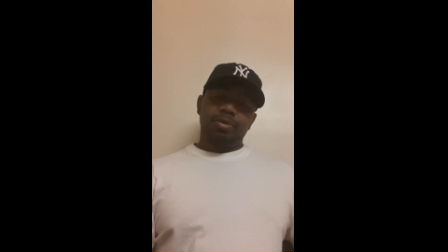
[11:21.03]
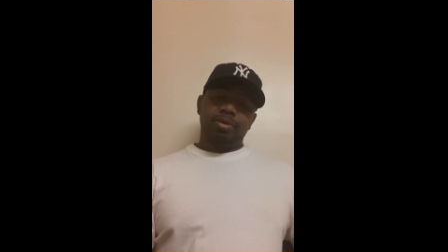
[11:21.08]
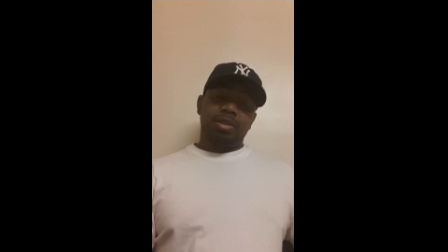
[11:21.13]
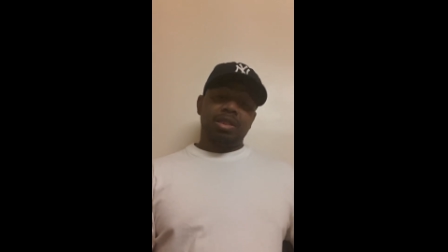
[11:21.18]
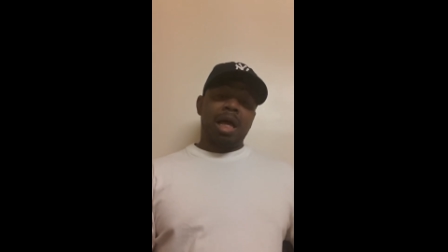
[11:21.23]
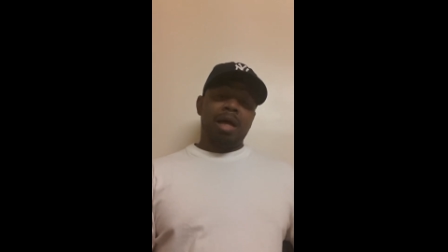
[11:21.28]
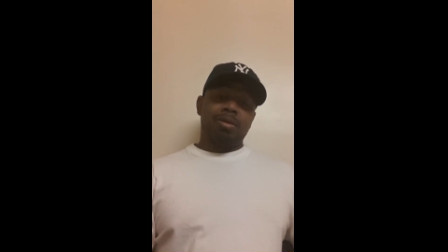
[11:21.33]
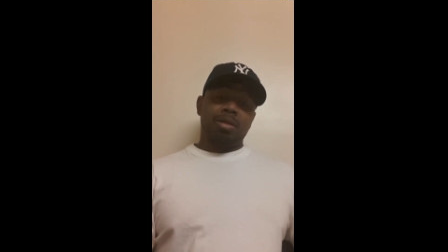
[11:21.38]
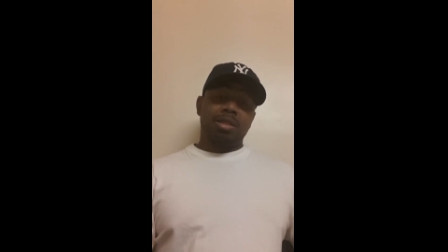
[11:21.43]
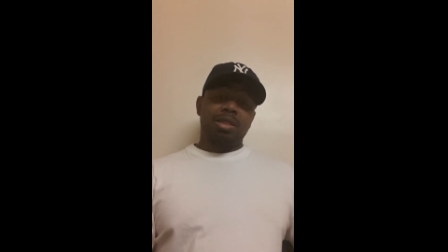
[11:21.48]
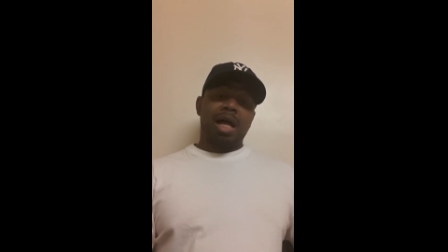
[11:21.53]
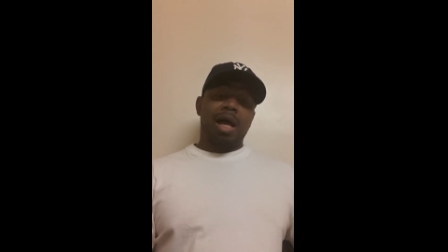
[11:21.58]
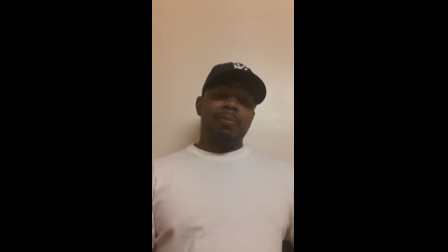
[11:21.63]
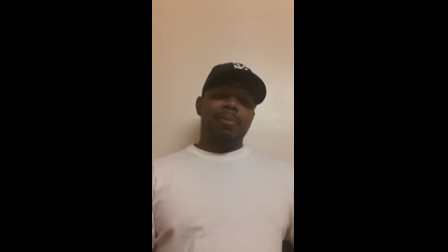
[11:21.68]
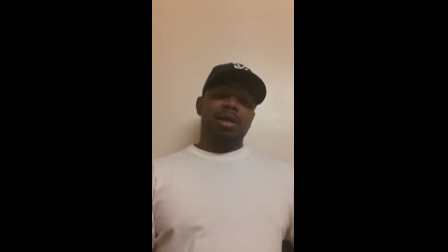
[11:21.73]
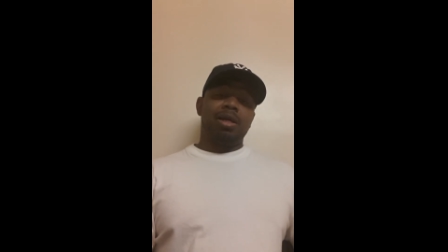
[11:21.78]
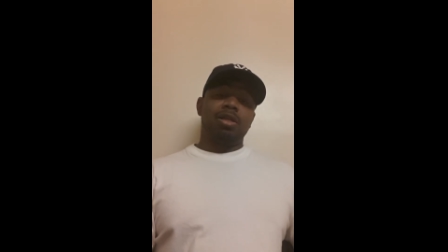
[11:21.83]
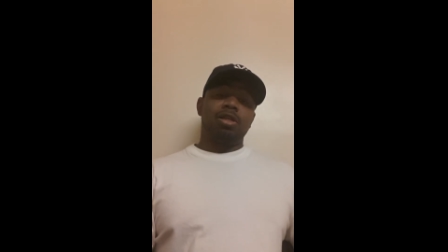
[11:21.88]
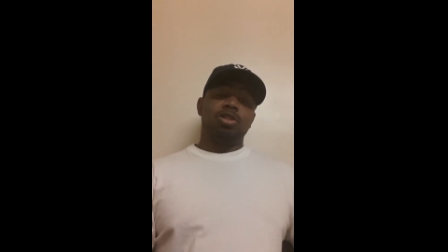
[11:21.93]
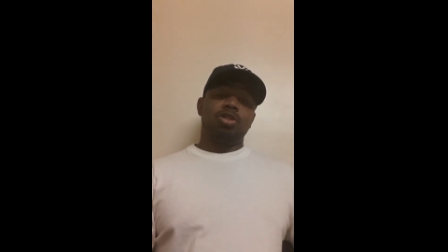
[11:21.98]
Time to stop
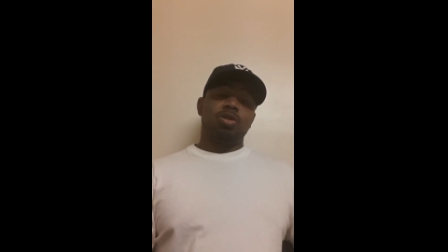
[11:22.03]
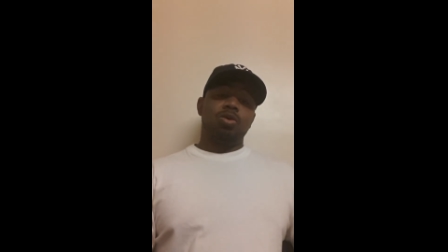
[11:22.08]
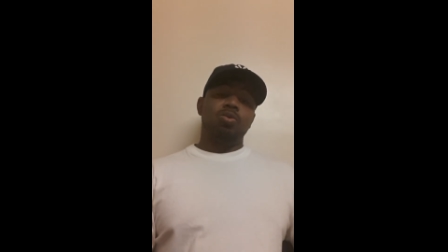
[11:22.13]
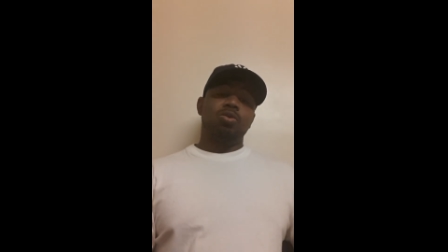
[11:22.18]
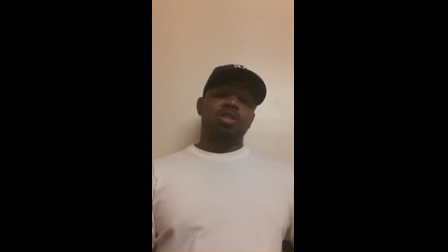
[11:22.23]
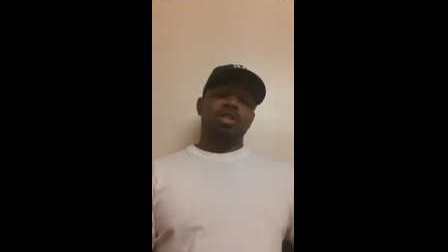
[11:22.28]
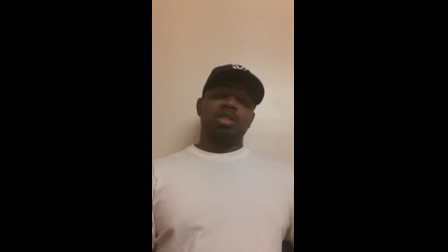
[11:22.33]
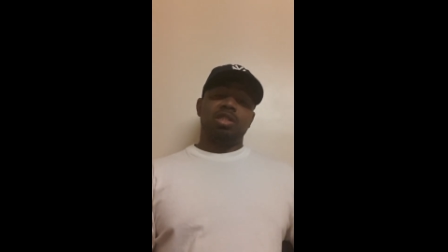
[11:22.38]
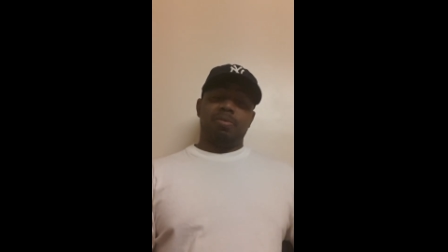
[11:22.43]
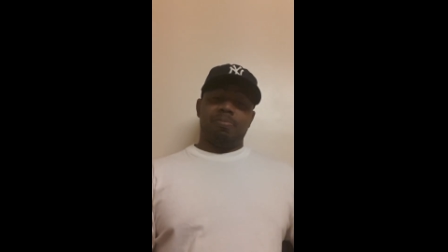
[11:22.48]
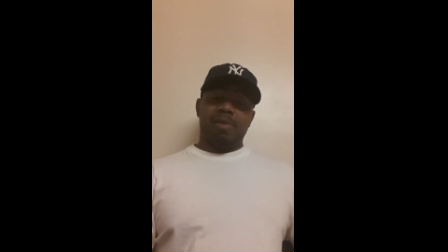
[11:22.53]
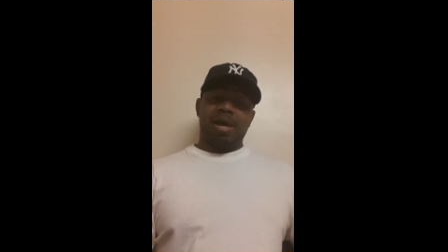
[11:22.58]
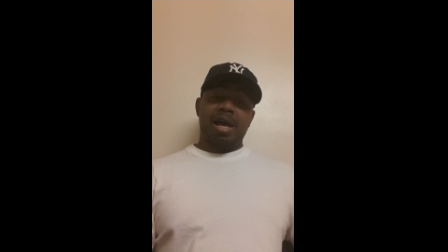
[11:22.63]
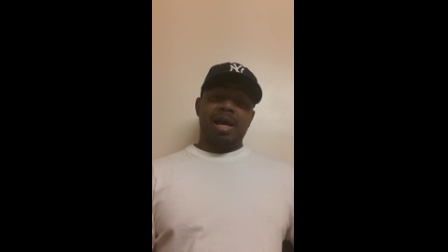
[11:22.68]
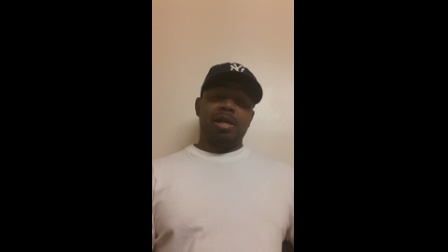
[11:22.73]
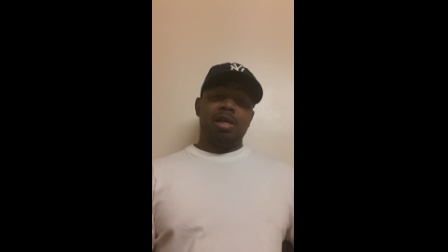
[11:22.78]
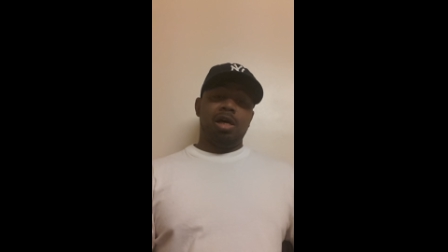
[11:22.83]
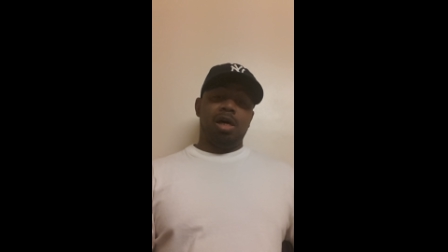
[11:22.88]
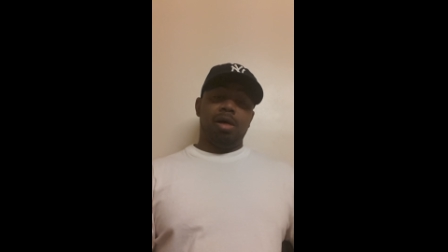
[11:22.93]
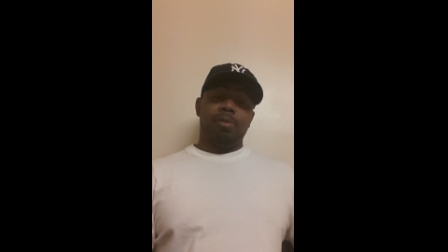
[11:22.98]
making excuses and
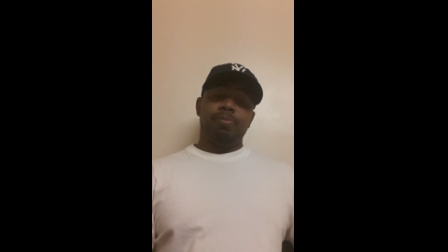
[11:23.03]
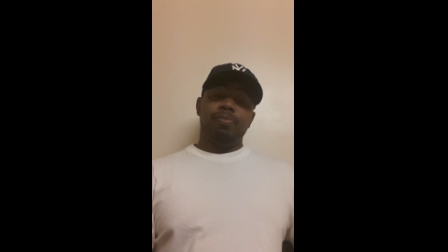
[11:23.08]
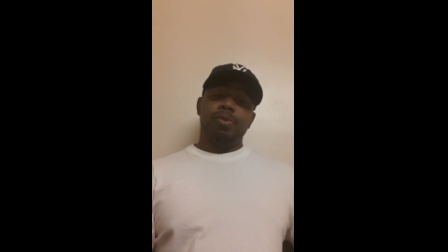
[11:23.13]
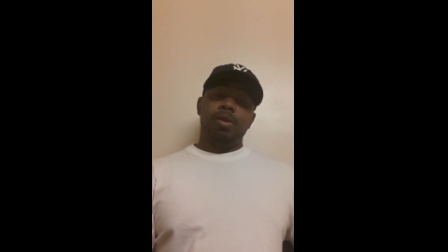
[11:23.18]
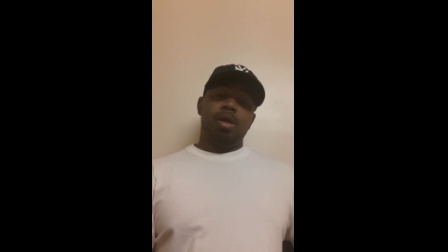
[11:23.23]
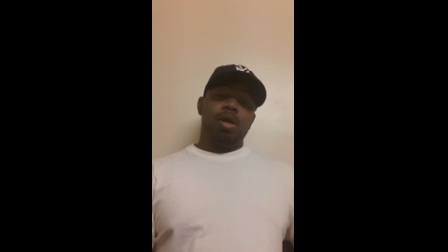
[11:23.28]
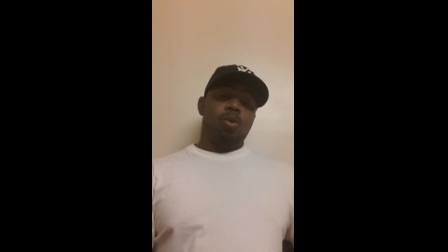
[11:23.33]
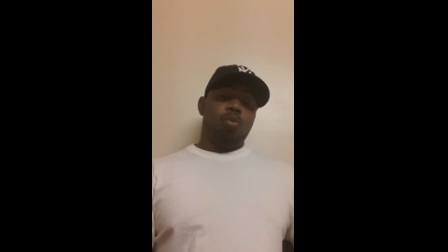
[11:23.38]
man up,